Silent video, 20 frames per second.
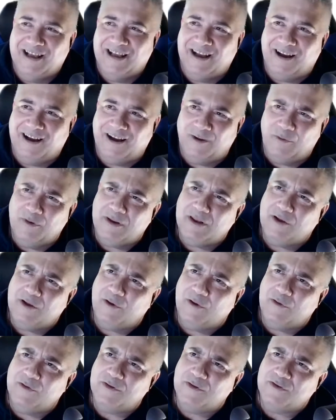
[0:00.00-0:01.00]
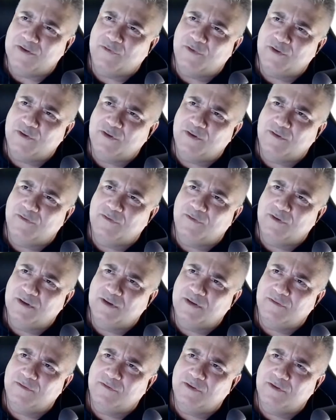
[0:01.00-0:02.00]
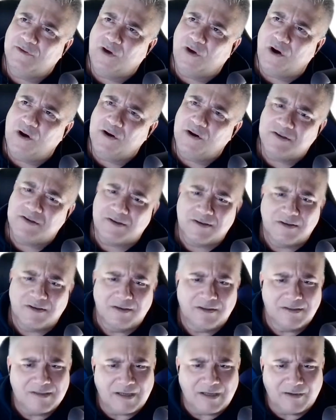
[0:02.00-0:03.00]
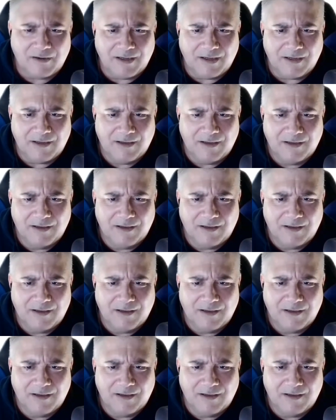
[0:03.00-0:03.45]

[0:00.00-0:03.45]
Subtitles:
What do they call those? Foot dogs? Is that right?